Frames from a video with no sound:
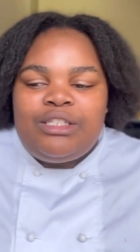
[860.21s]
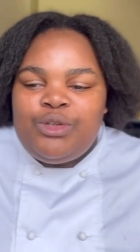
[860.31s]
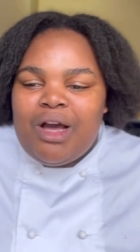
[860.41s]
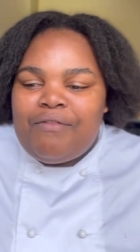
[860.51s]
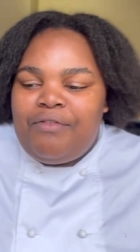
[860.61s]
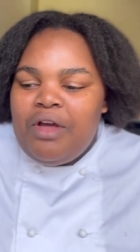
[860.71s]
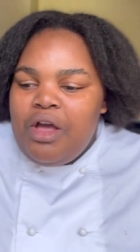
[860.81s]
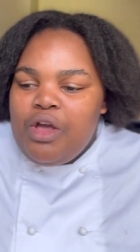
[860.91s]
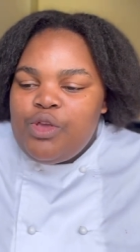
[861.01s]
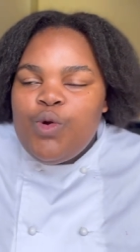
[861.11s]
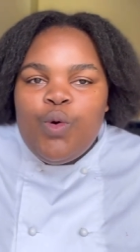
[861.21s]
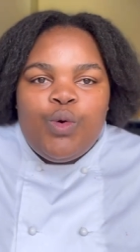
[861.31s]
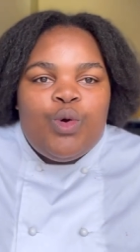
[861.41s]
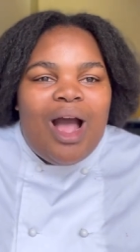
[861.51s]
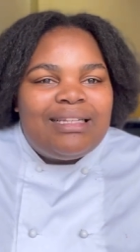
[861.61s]
You have you
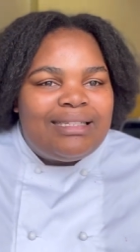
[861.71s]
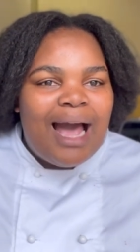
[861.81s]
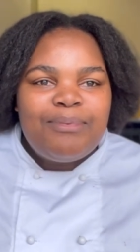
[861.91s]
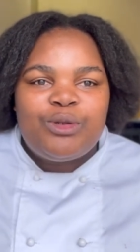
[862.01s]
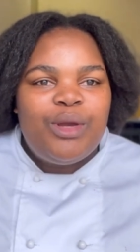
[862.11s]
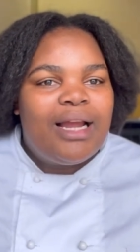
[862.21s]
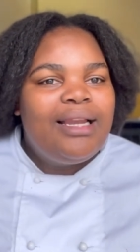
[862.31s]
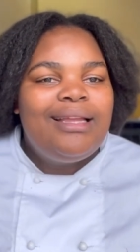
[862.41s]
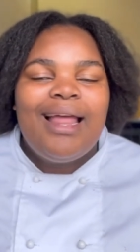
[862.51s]
you adapt quickly.